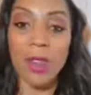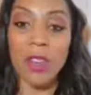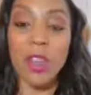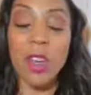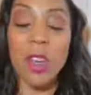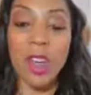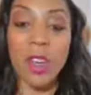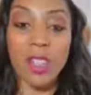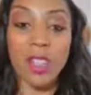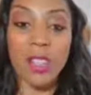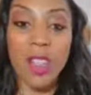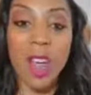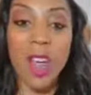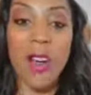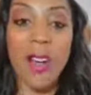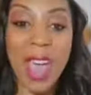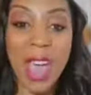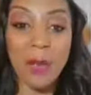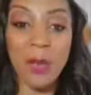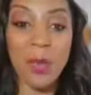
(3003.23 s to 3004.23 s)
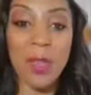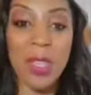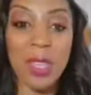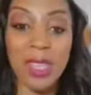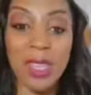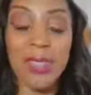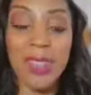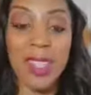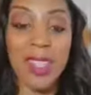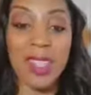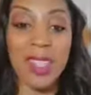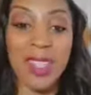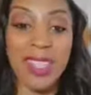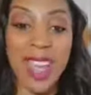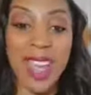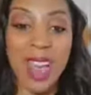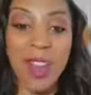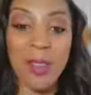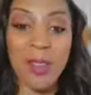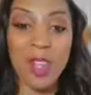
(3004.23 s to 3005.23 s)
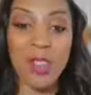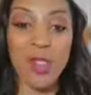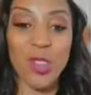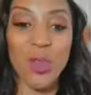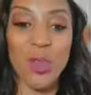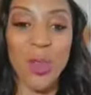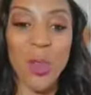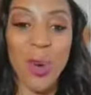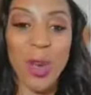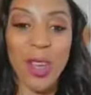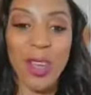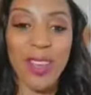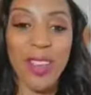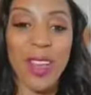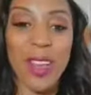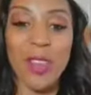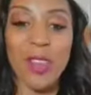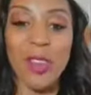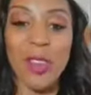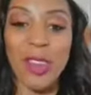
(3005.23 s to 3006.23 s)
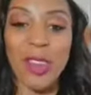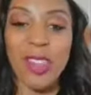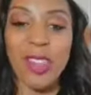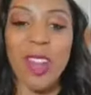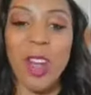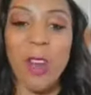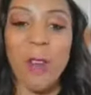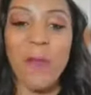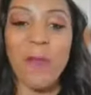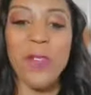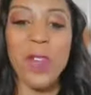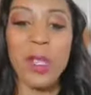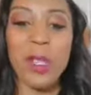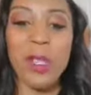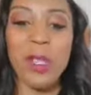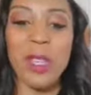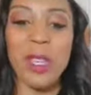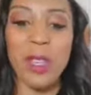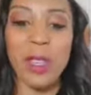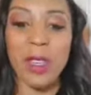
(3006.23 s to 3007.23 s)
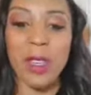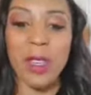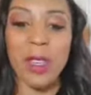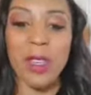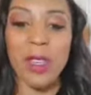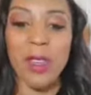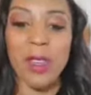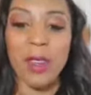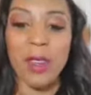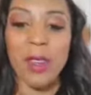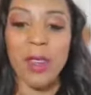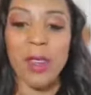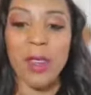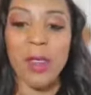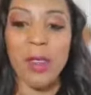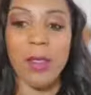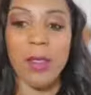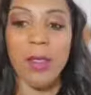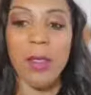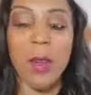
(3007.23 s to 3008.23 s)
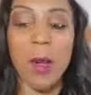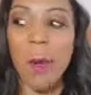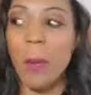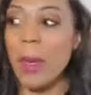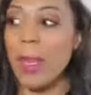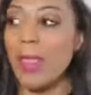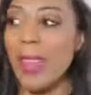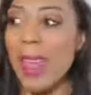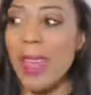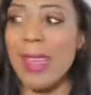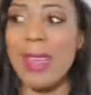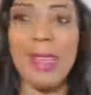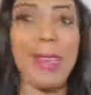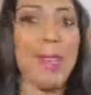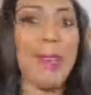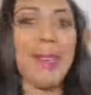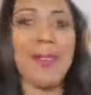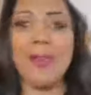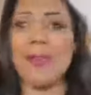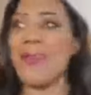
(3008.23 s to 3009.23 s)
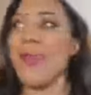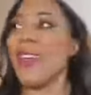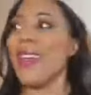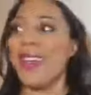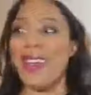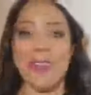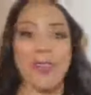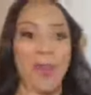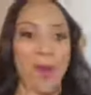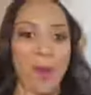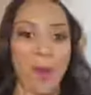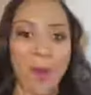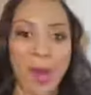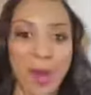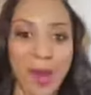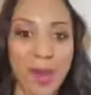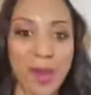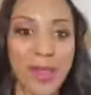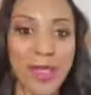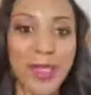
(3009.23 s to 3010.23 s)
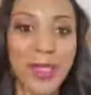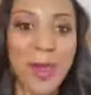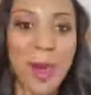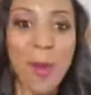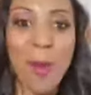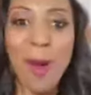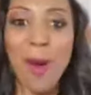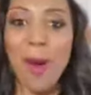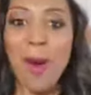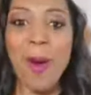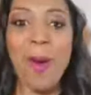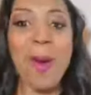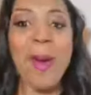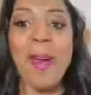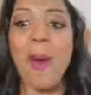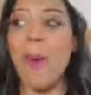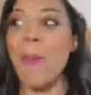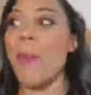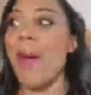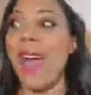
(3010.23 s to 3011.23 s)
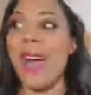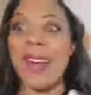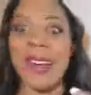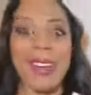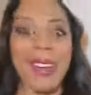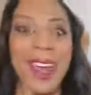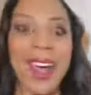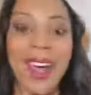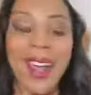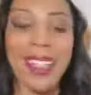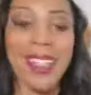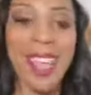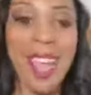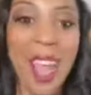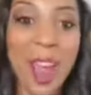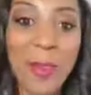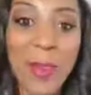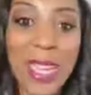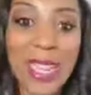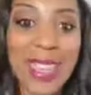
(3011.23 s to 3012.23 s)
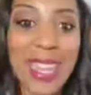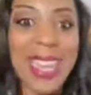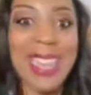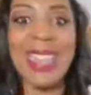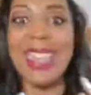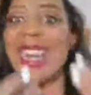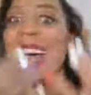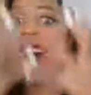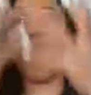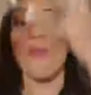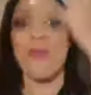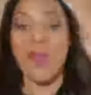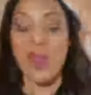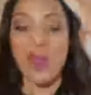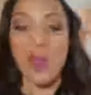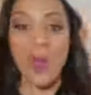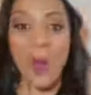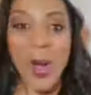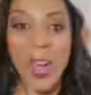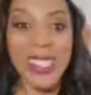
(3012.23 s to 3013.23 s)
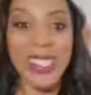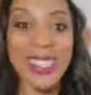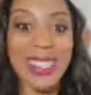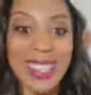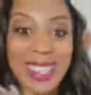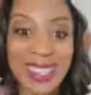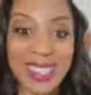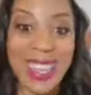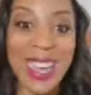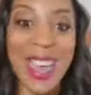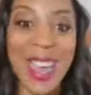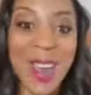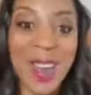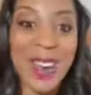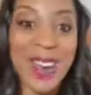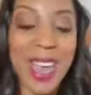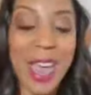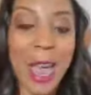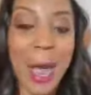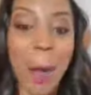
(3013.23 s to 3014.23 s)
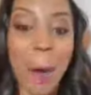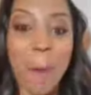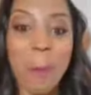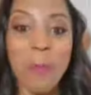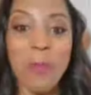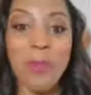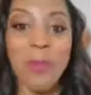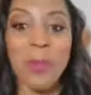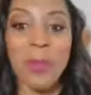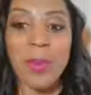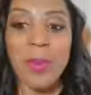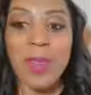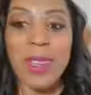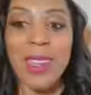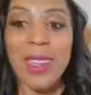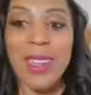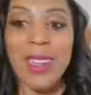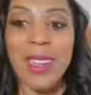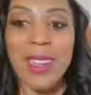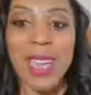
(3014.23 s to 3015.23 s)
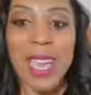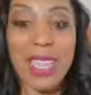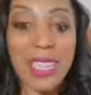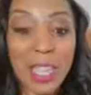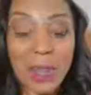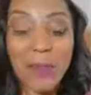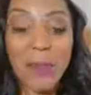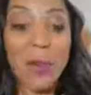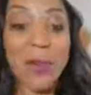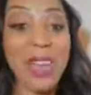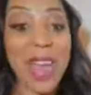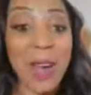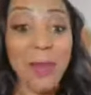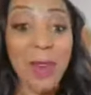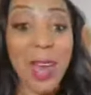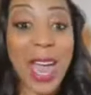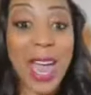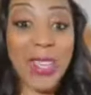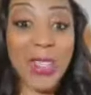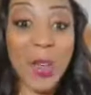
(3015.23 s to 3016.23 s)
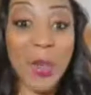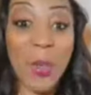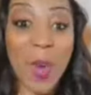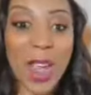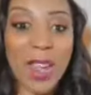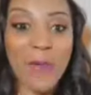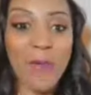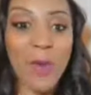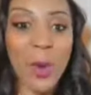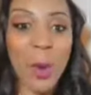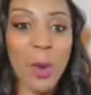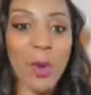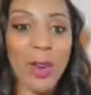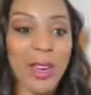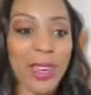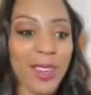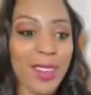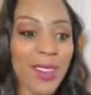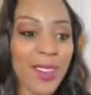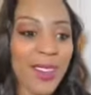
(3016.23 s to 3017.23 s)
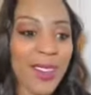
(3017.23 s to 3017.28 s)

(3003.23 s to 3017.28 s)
you're going to start having the, the desire that you want. You're going to start feeling good. You're going to be like, what in the world is going on? Oh my gosh, everything that I've been wanting is here now. As if you never had to wait for it.